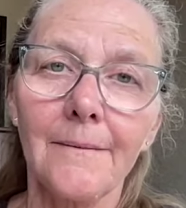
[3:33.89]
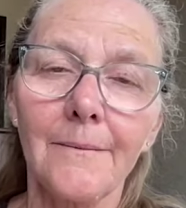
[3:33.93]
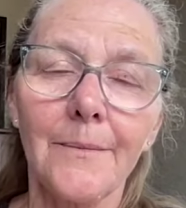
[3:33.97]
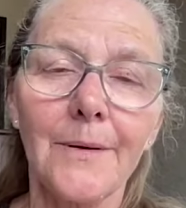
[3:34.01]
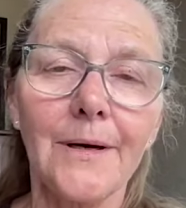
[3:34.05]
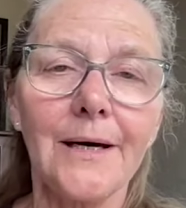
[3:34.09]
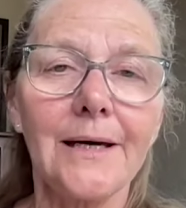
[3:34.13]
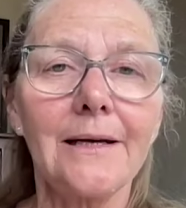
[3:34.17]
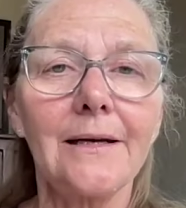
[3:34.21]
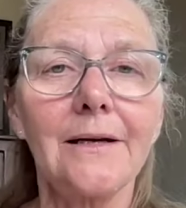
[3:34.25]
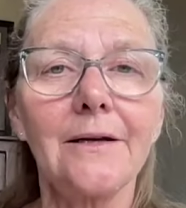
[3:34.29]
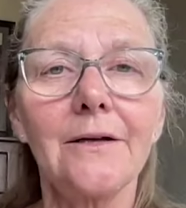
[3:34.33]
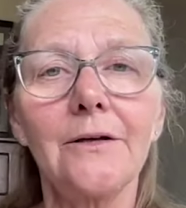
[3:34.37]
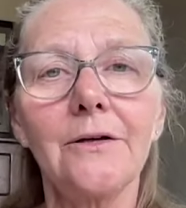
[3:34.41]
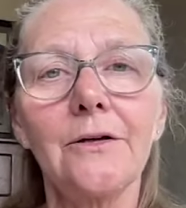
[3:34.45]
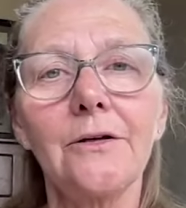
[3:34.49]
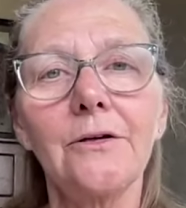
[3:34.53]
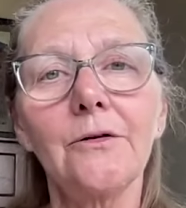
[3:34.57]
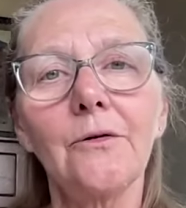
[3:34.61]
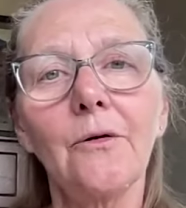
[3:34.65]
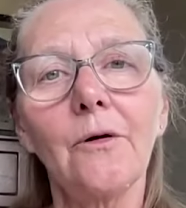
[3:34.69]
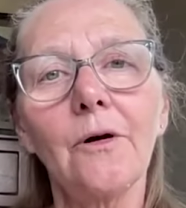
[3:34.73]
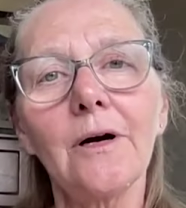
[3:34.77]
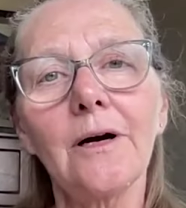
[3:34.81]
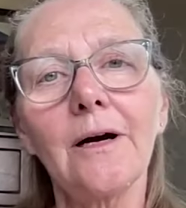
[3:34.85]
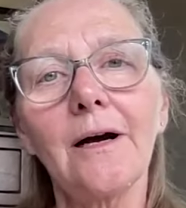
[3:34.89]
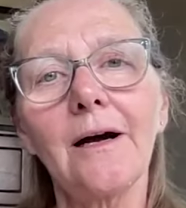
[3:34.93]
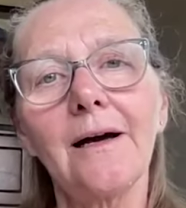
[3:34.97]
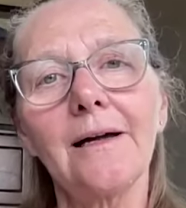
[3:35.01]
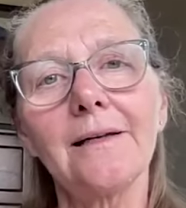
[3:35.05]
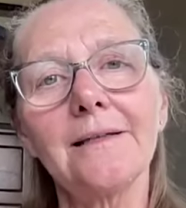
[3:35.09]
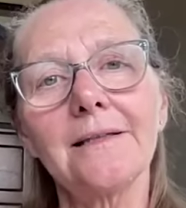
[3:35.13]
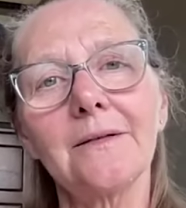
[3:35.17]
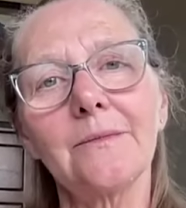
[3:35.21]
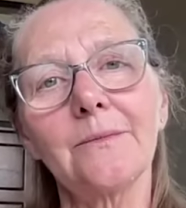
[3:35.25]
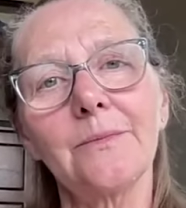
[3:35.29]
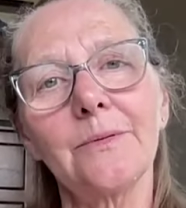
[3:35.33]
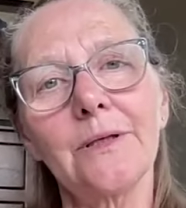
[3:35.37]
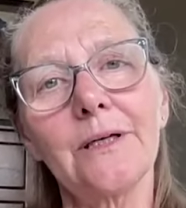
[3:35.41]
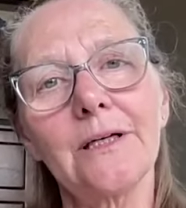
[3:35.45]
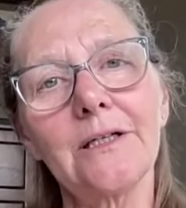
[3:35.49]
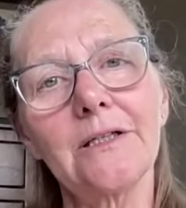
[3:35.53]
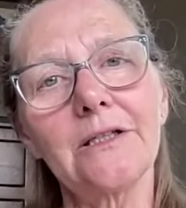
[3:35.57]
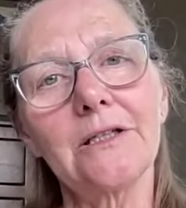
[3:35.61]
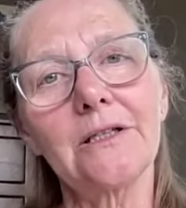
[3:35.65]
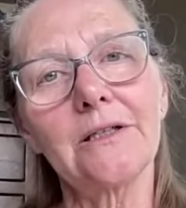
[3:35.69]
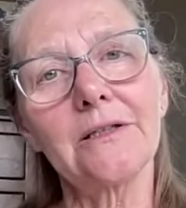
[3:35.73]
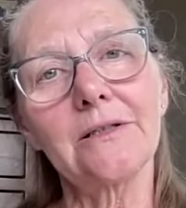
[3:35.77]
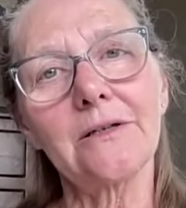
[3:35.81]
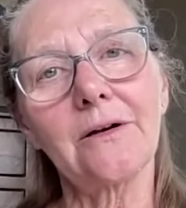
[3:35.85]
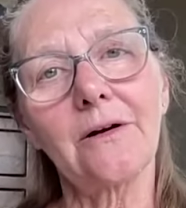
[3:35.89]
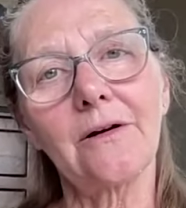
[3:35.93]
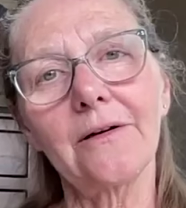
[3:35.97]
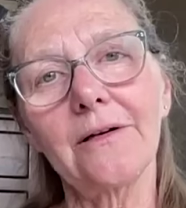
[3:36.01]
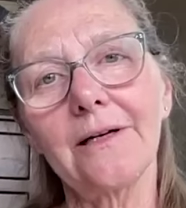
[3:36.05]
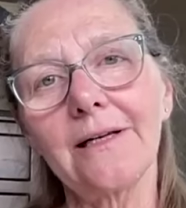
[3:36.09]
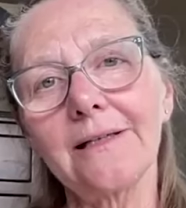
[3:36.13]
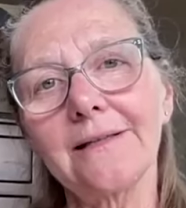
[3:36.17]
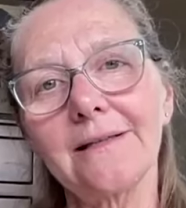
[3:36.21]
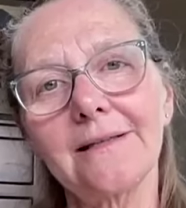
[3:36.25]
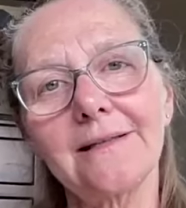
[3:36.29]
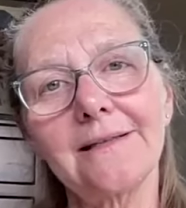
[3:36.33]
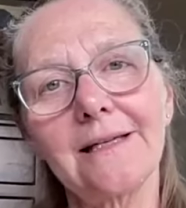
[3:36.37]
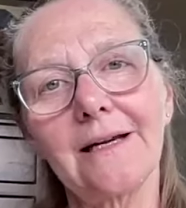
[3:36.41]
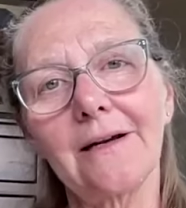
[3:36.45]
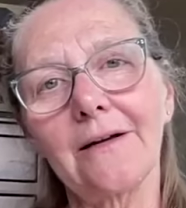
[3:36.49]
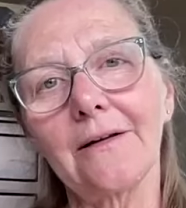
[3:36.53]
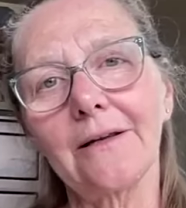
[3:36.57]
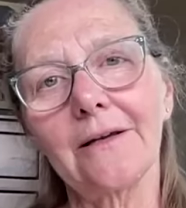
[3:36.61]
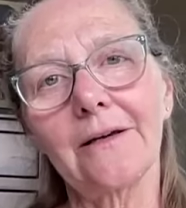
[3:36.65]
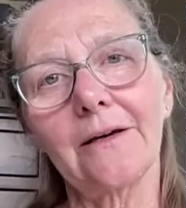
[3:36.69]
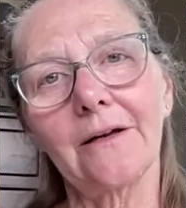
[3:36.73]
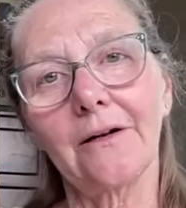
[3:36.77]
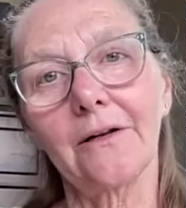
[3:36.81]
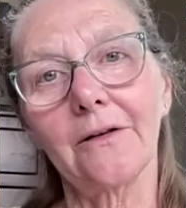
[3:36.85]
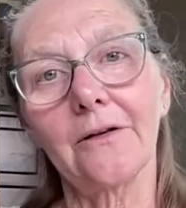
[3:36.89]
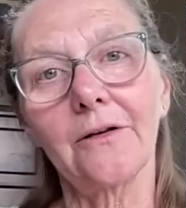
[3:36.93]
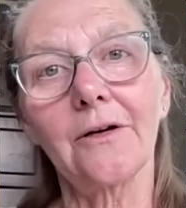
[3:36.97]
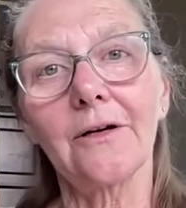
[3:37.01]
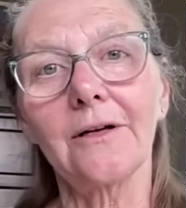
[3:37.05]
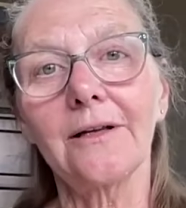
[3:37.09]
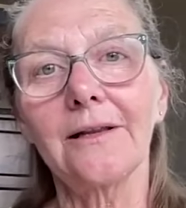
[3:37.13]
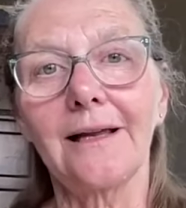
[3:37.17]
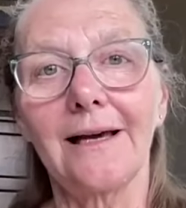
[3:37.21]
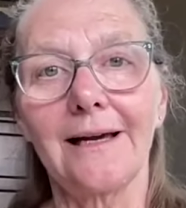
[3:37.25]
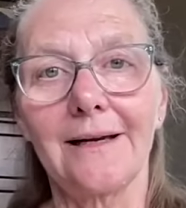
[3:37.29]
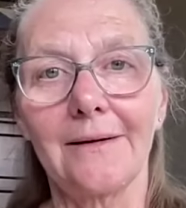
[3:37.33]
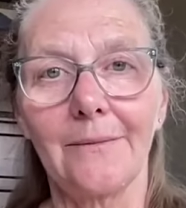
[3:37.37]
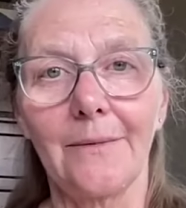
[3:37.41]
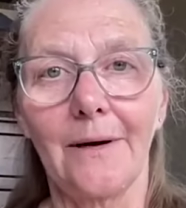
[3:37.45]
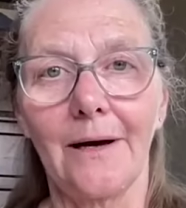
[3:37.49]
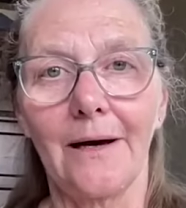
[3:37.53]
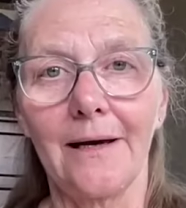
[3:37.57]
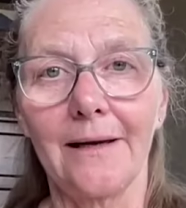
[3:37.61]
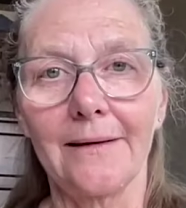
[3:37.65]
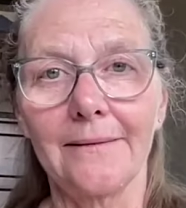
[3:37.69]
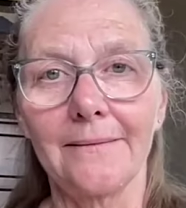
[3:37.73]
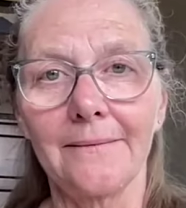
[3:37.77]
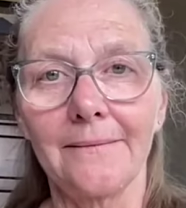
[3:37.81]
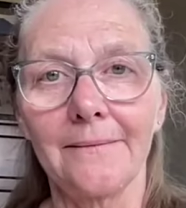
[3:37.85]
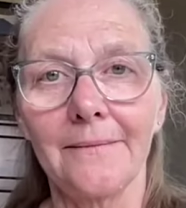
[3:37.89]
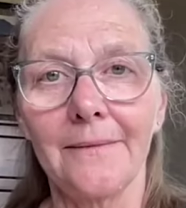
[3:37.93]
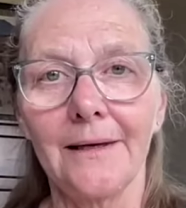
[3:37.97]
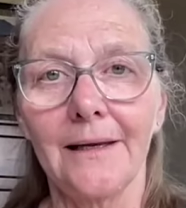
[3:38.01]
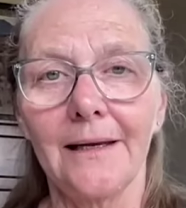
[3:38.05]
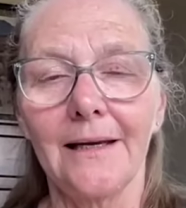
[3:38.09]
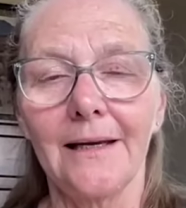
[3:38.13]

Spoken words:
But your contemplations aren't necessarily going to look like mine.